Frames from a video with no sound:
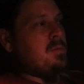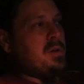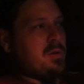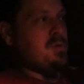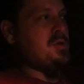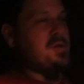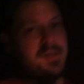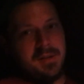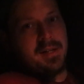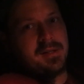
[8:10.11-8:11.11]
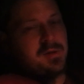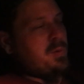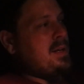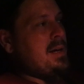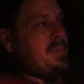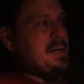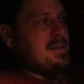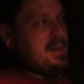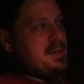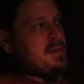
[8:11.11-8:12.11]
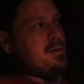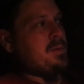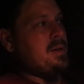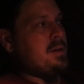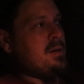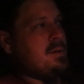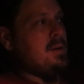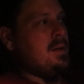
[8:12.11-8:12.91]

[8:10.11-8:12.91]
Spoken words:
with Hoosier slicks, 28 by 10s in the rear,